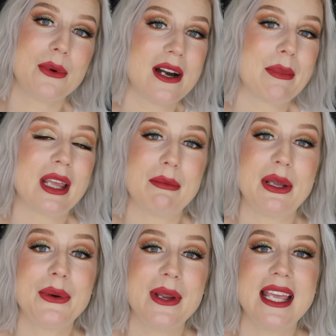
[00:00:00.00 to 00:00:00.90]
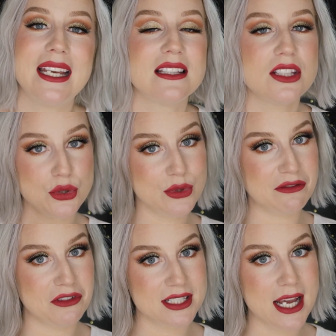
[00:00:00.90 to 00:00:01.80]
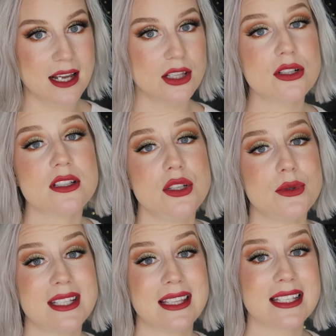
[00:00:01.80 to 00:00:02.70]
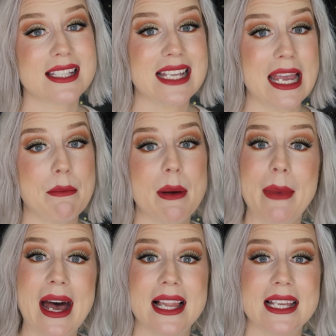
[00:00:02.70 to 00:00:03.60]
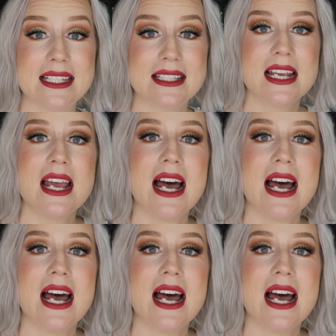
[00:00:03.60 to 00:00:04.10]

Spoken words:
where I'm going to be creating 2 different eye looks using the same palette.